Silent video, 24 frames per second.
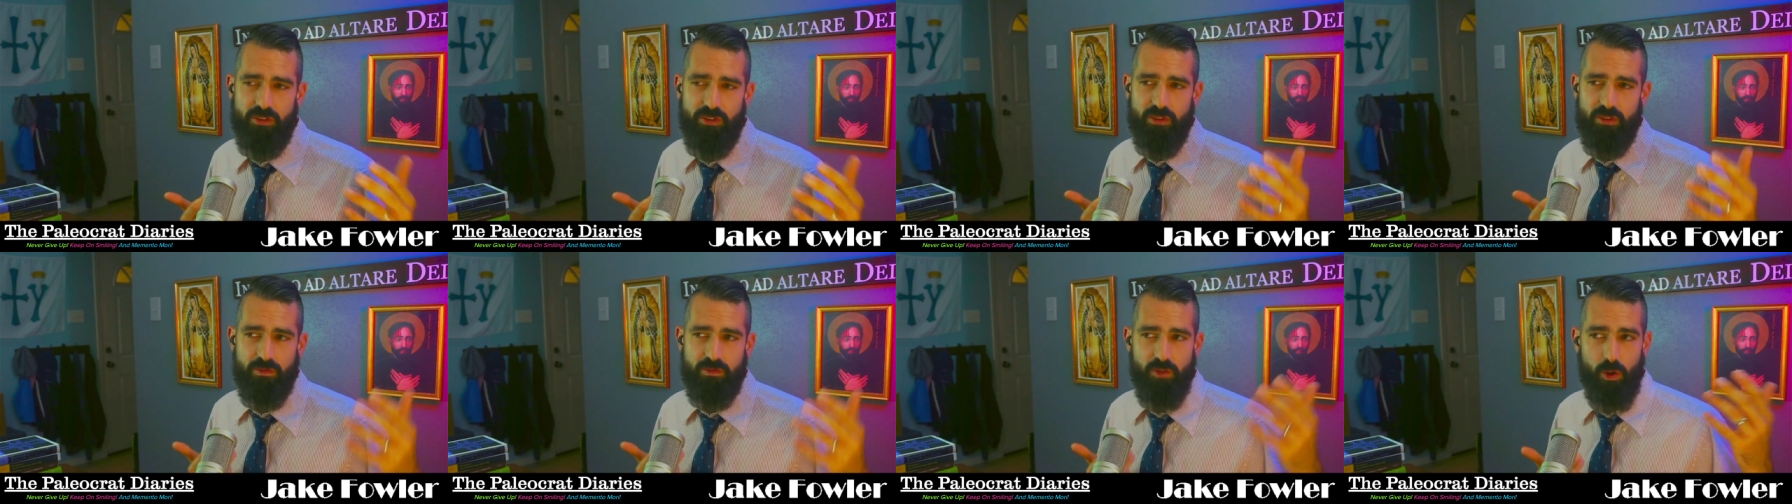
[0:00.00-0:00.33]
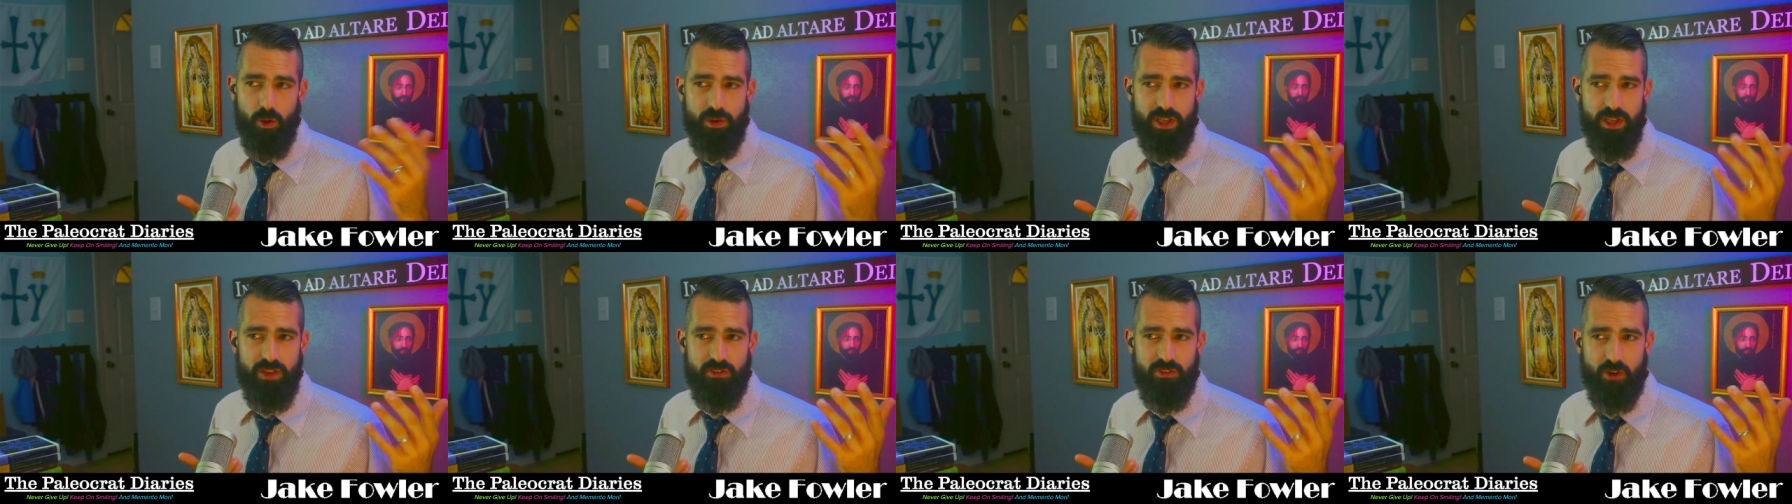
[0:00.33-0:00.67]
The
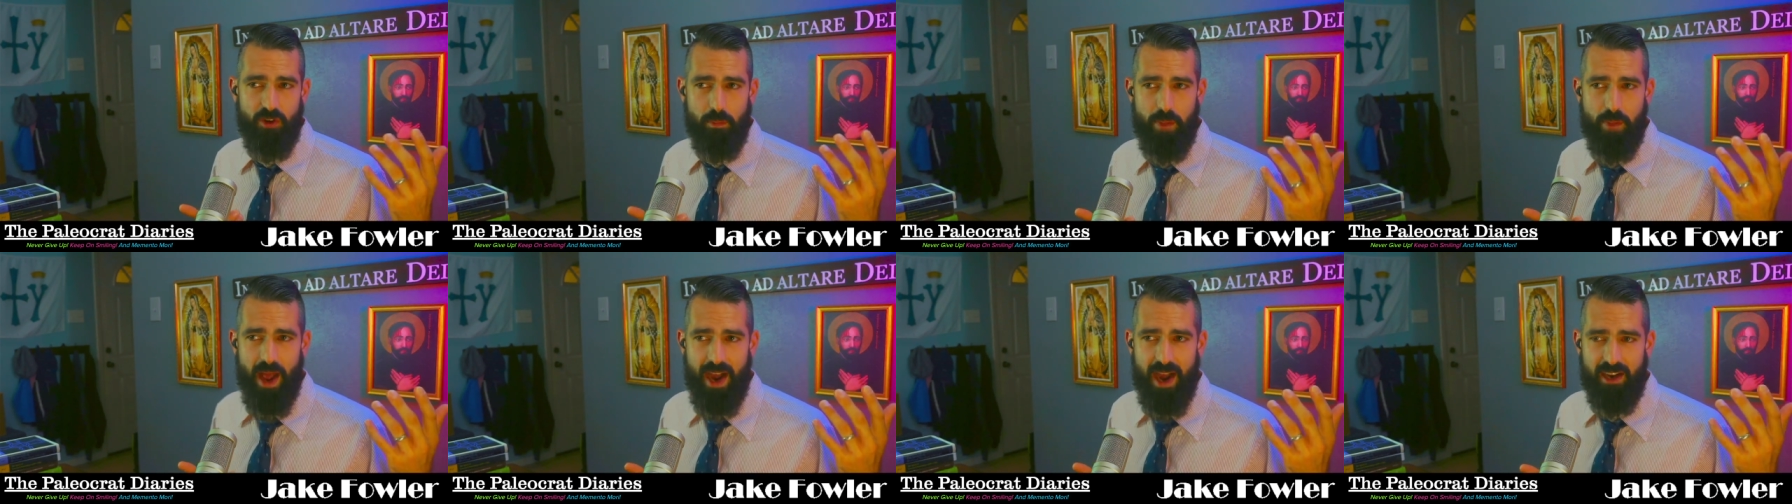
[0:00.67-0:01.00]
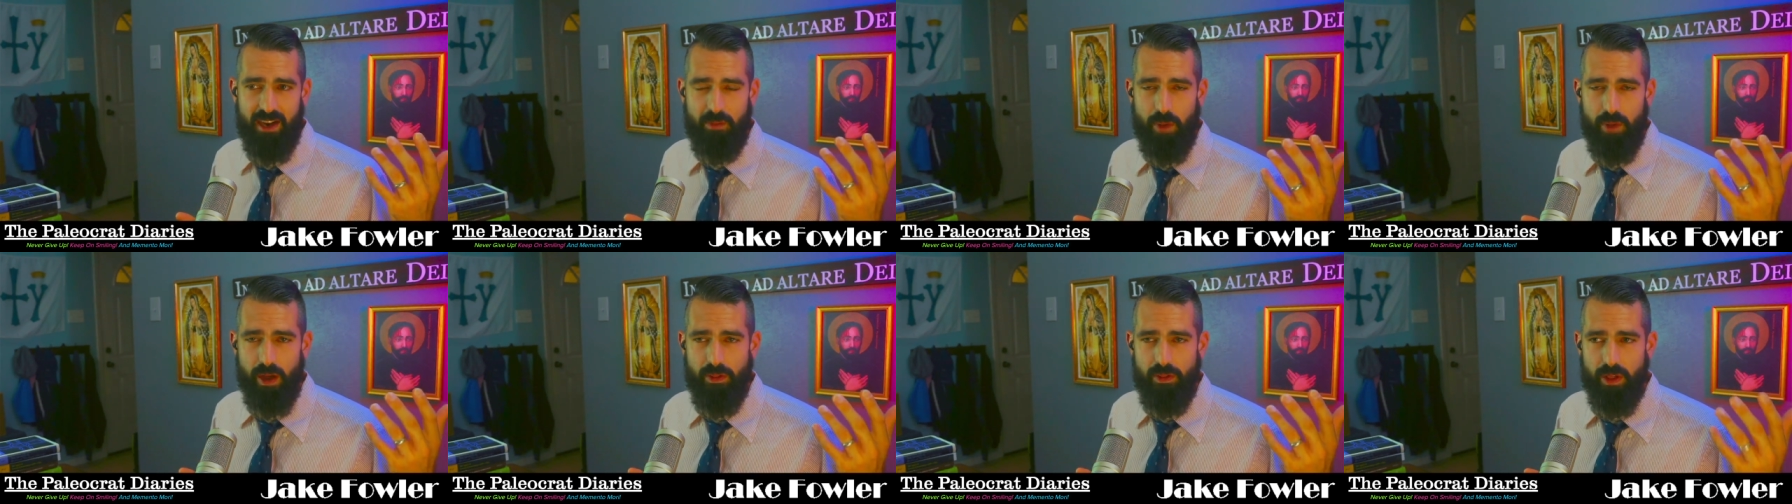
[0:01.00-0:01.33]
Photians are backed
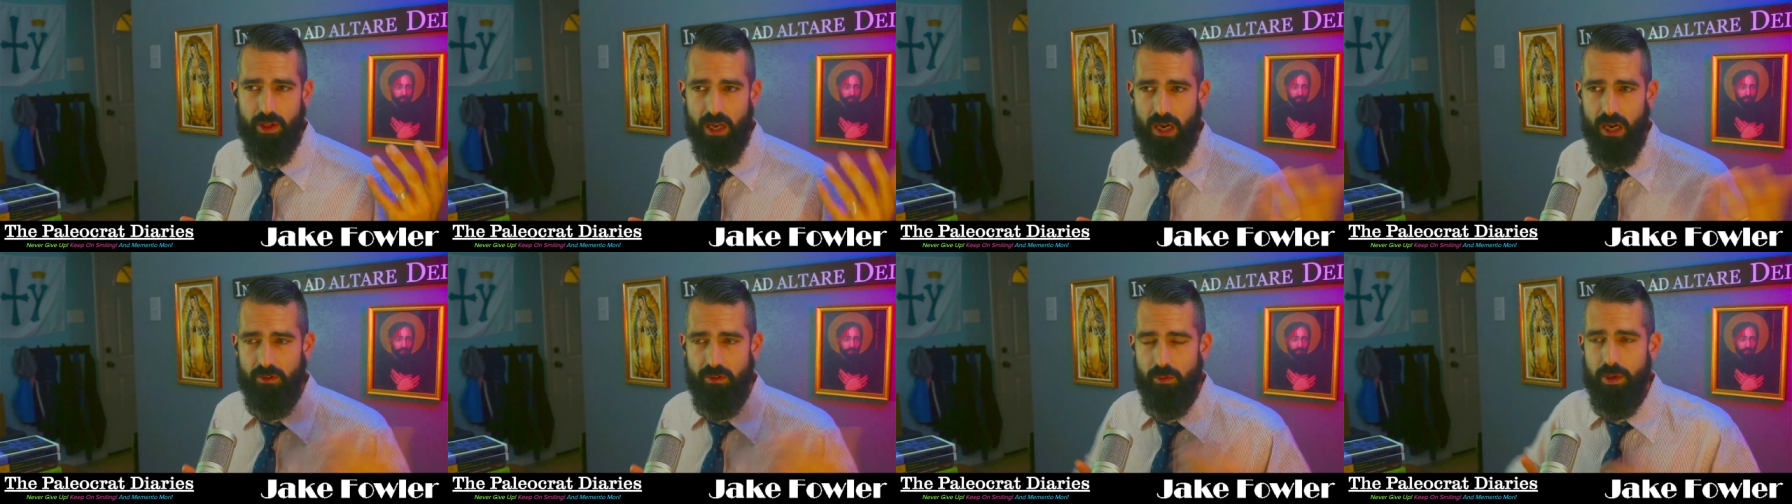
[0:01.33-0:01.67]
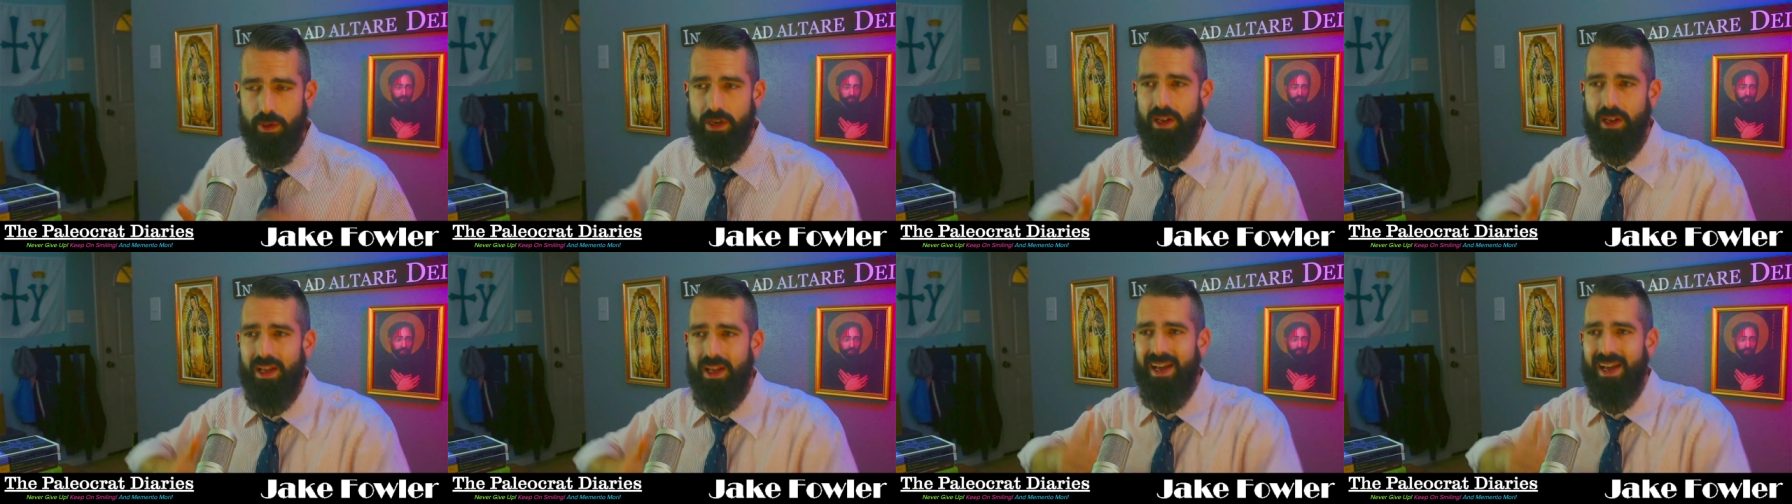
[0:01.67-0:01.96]
by the government.